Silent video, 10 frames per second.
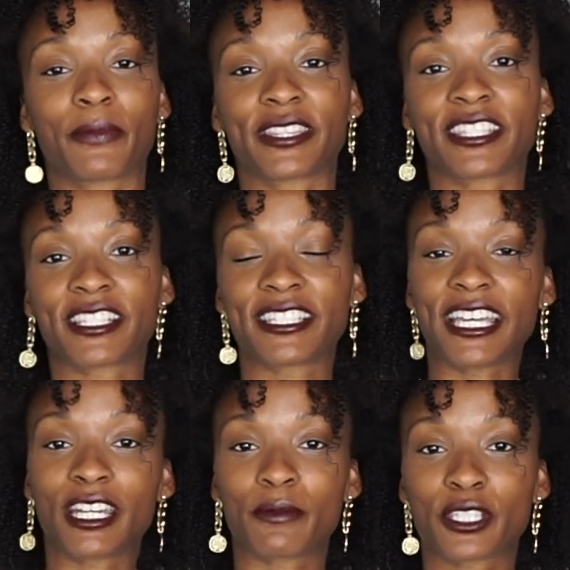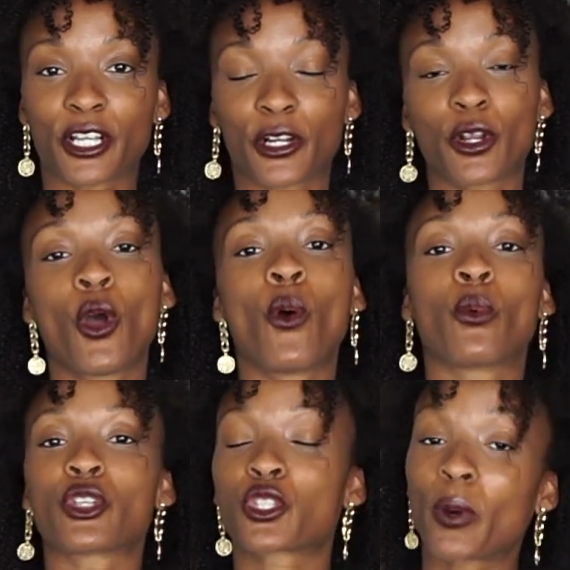but this denim skirt
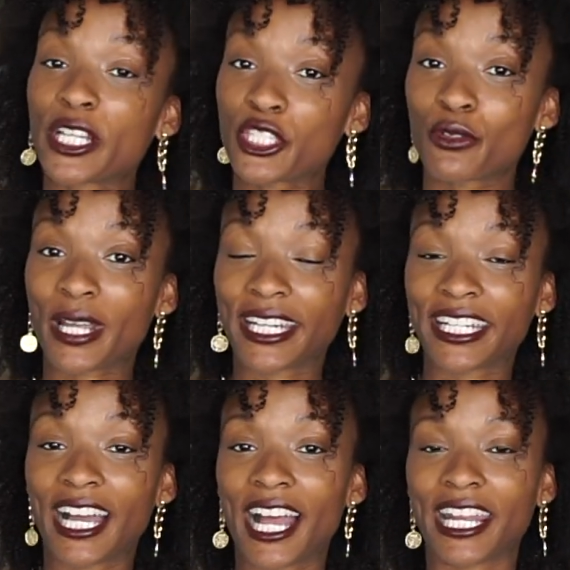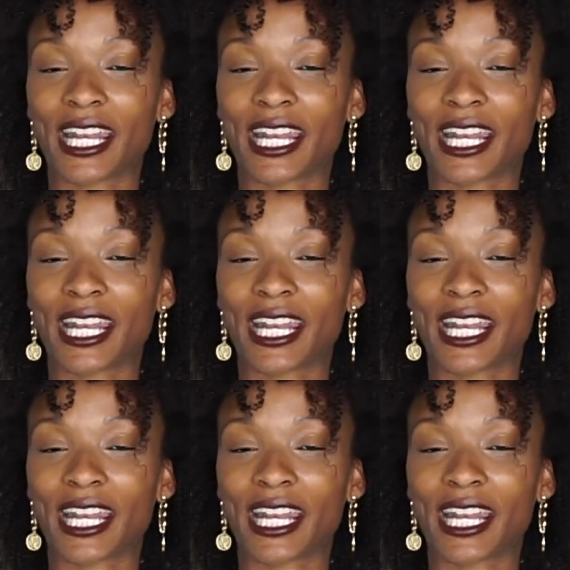was $22.99,